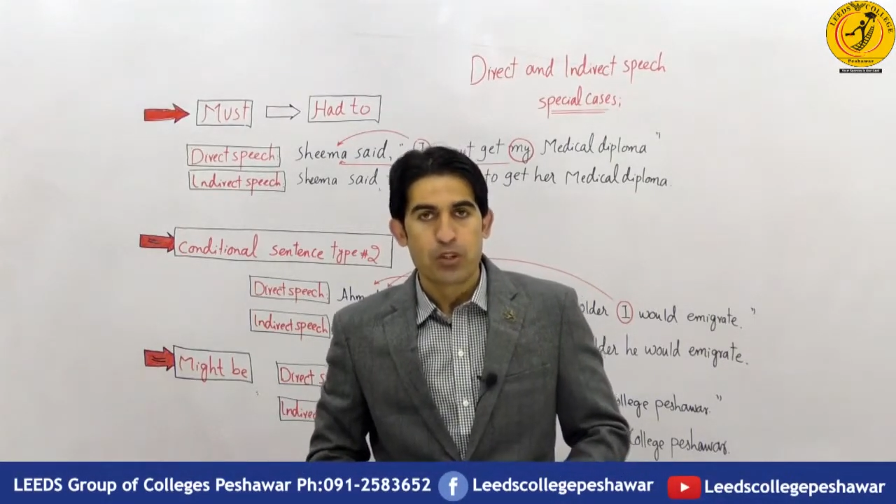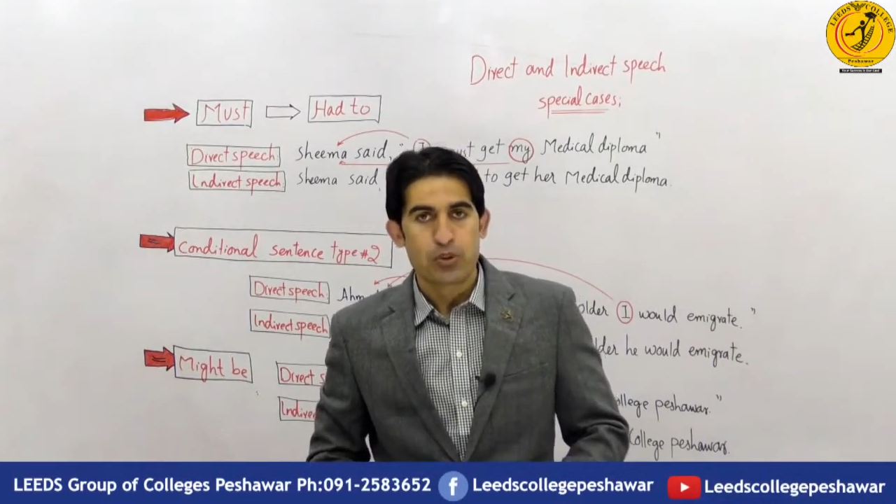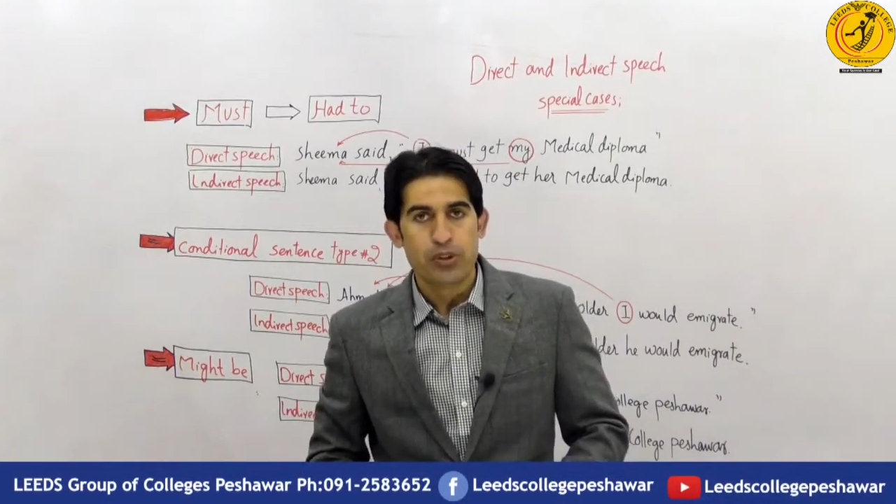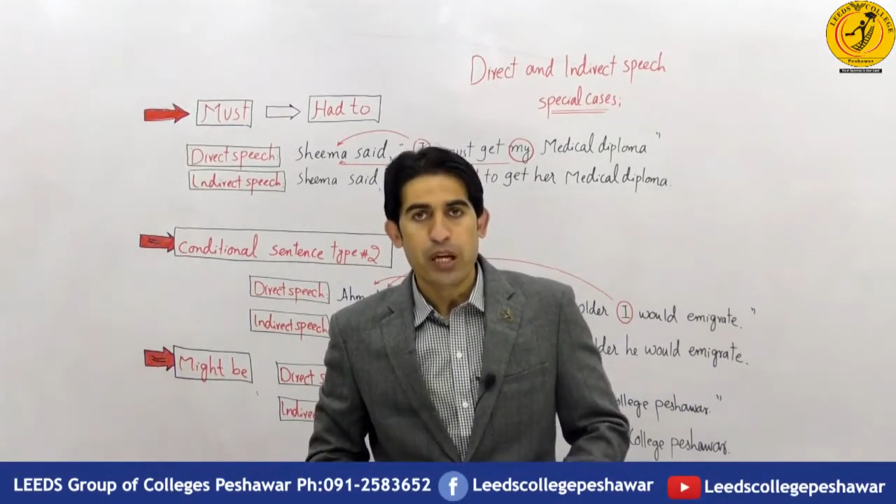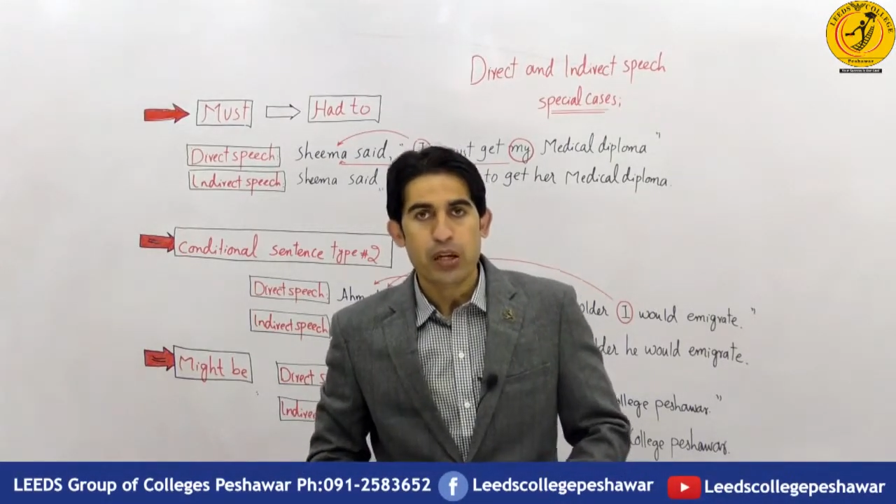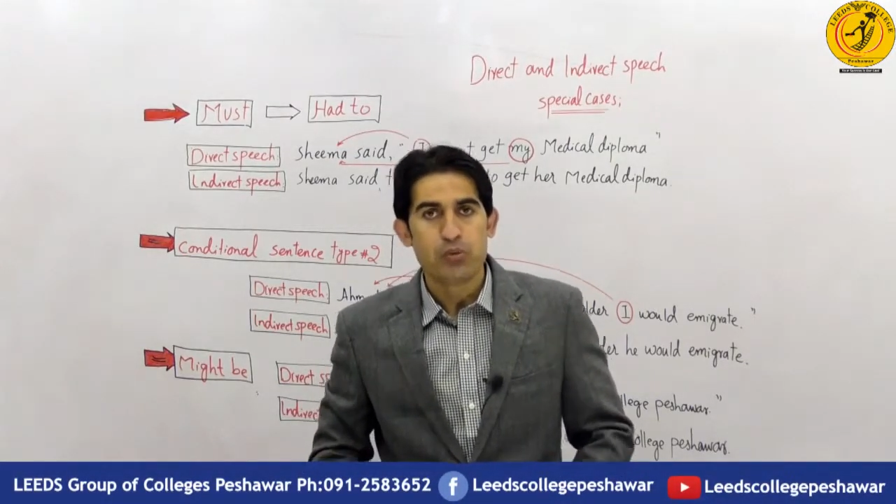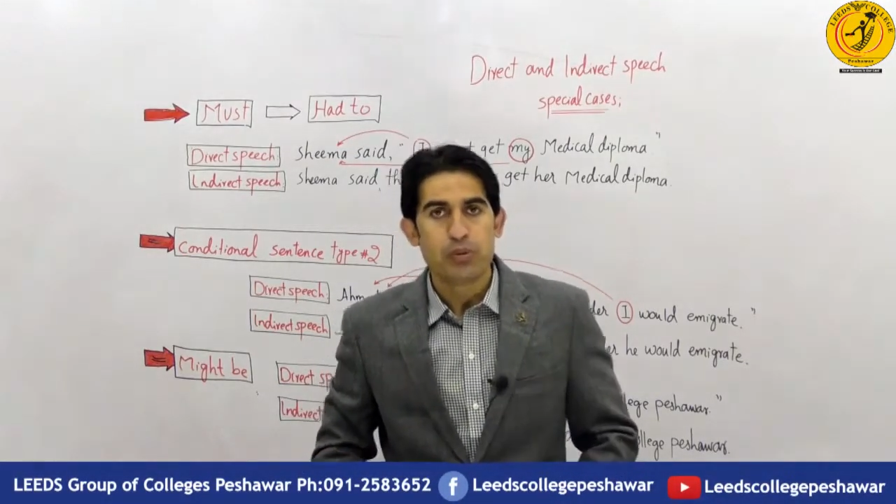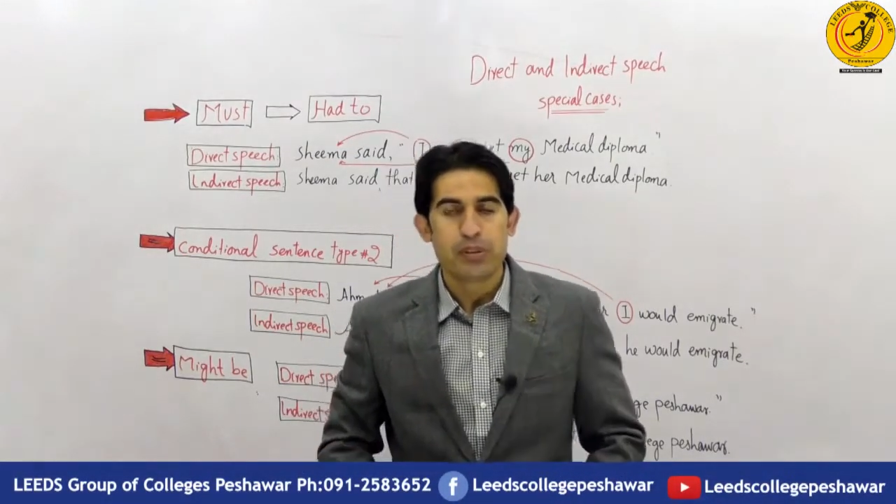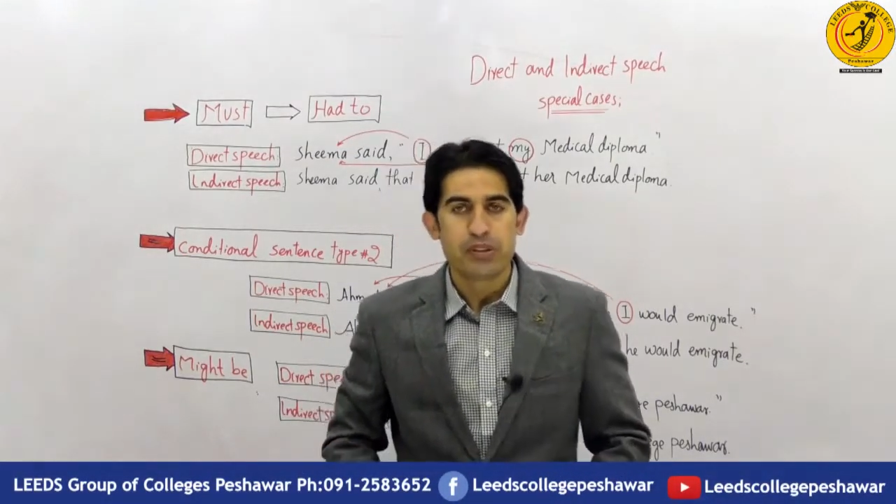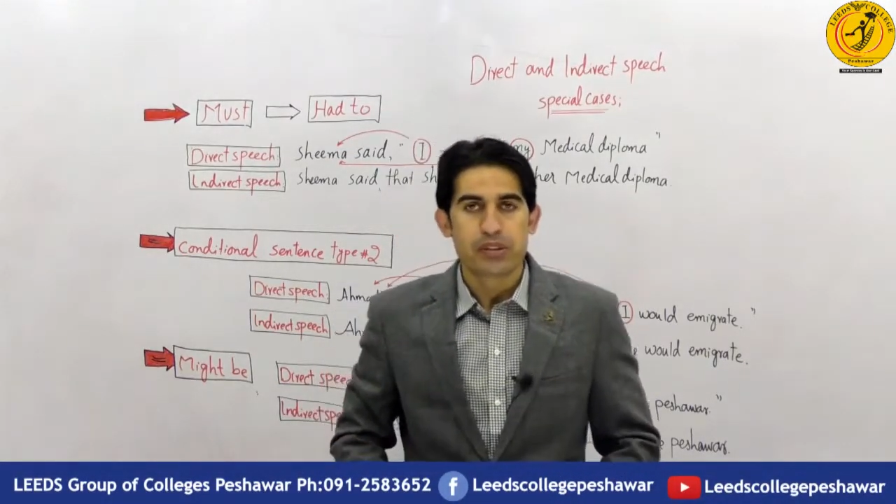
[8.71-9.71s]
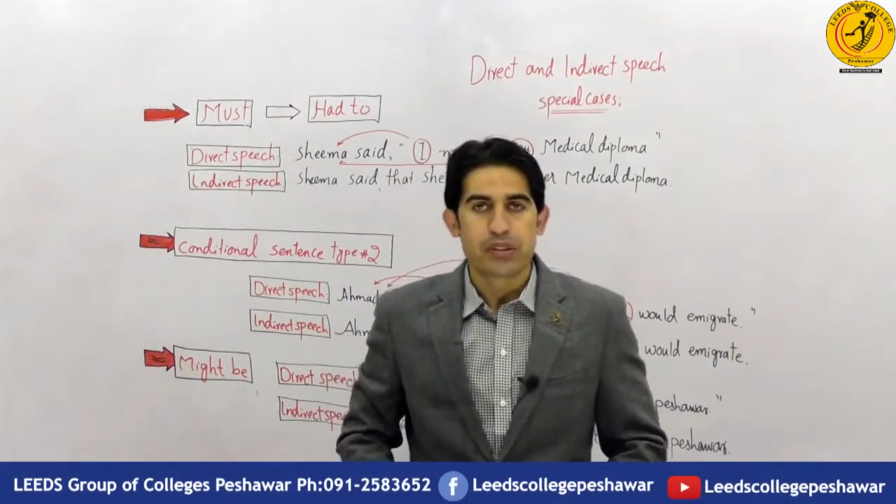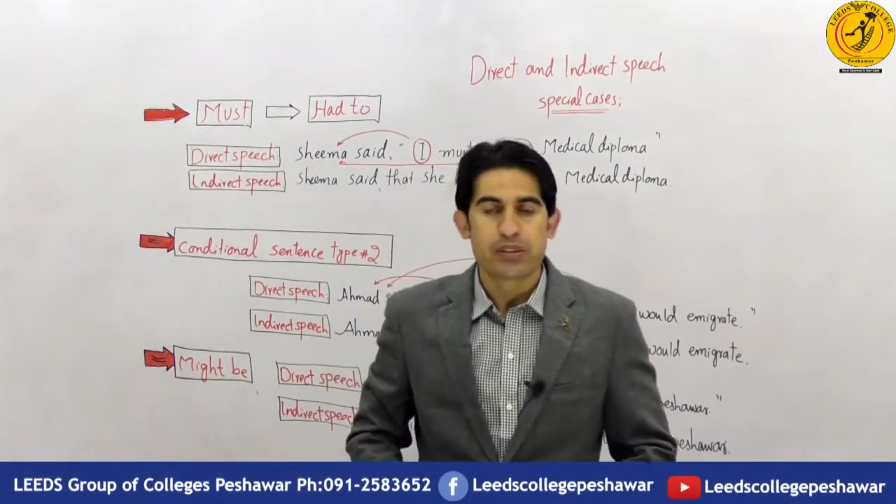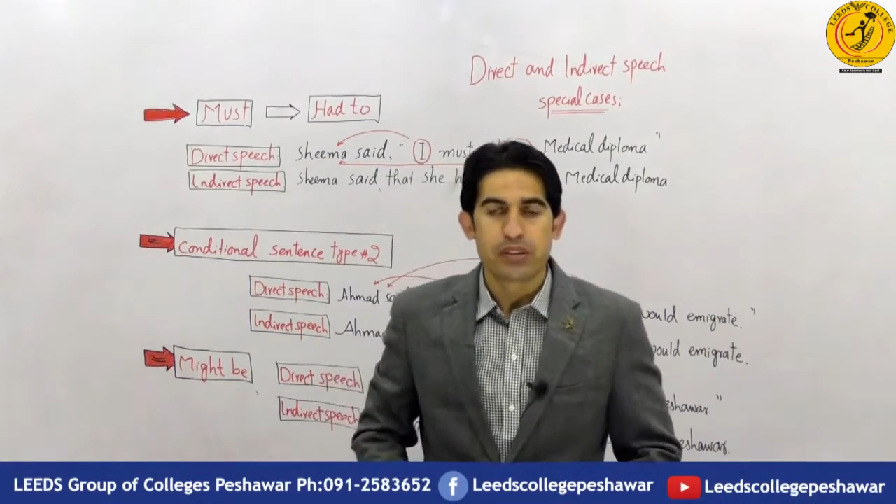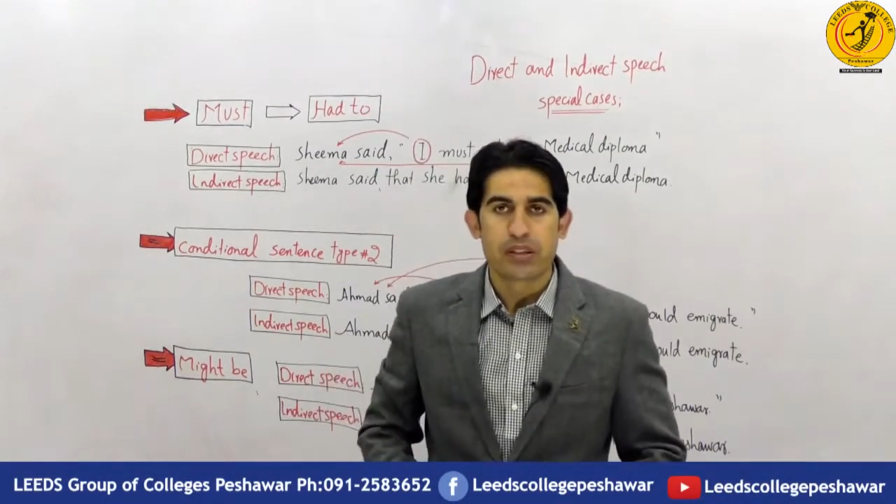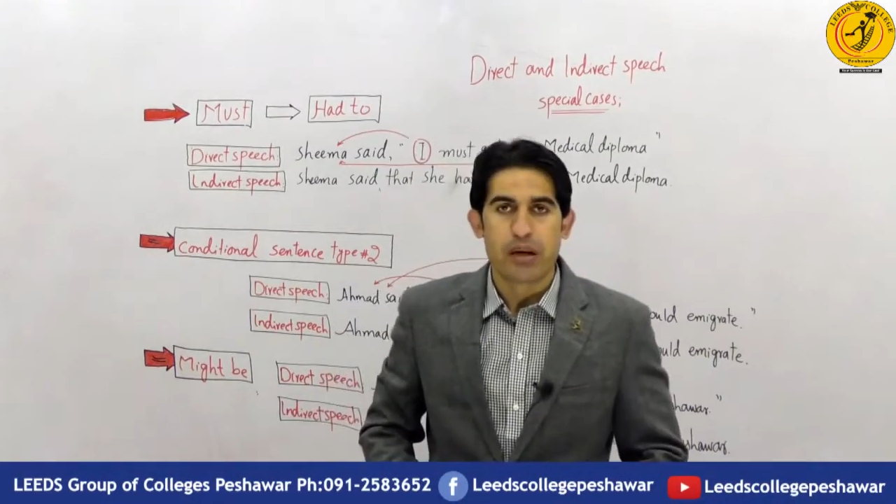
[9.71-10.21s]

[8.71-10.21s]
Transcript: Today I would be discussing